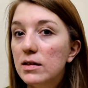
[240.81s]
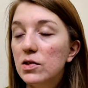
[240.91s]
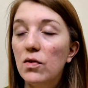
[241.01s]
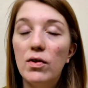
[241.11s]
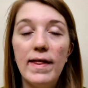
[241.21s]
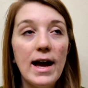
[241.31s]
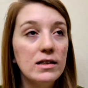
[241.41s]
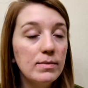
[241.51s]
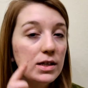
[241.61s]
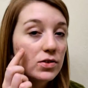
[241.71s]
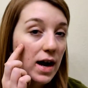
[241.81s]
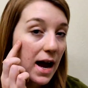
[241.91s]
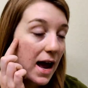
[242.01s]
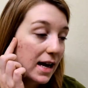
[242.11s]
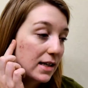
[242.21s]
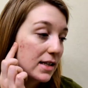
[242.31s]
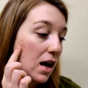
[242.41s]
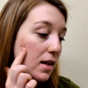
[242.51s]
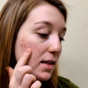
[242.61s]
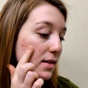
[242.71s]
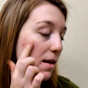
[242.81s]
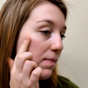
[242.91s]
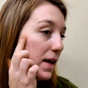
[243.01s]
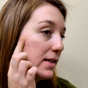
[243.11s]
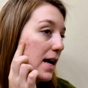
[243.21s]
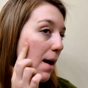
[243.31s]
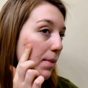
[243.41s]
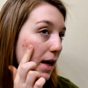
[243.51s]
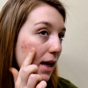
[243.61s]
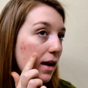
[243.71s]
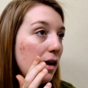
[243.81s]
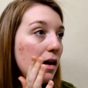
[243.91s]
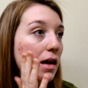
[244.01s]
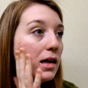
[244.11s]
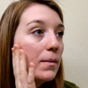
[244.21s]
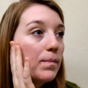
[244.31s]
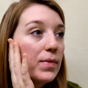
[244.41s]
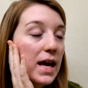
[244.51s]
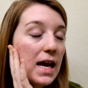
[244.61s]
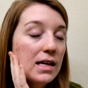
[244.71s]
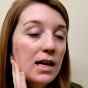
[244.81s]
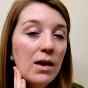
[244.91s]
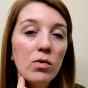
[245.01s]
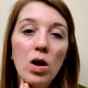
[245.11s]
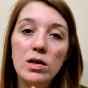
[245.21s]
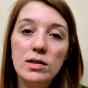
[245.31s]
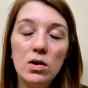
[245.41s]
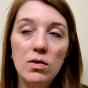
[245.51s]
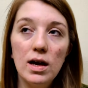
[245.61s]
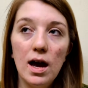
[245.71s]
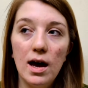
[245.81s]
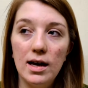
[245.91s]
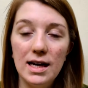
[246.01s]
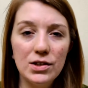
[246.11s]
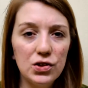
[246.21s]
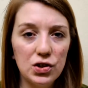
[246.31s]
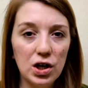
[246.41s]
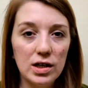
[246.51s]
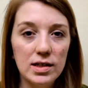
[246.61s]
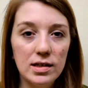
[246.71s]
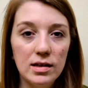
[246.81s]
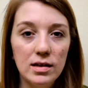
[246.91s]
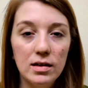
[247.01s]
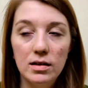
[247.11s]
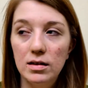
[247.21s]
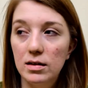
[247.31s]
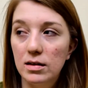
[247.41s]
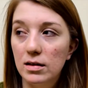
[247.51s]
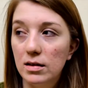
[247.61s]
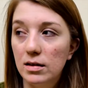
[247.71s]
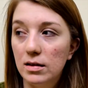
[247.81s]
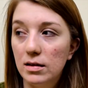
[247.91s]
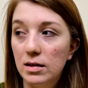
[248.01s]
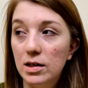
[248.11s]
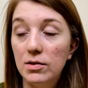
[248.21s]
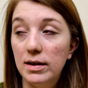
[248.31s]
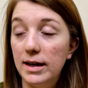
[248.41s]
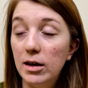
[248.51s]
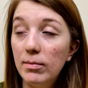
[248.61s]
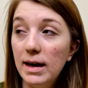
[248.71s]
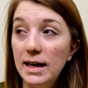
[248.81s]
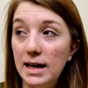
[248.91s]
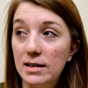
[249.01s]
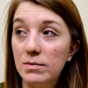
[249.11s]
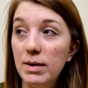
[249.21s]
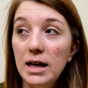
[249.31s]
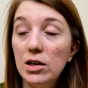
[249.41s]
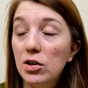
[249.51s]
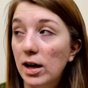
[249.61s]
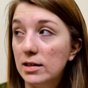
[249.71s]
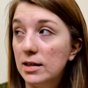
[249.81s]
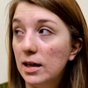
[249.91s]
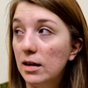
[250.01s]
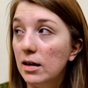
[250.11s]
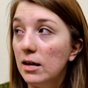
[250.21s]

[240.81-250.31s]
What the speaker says: So for that to be dry, I can tell that something's happening. And I will also insert, you could hear my kids being crazy.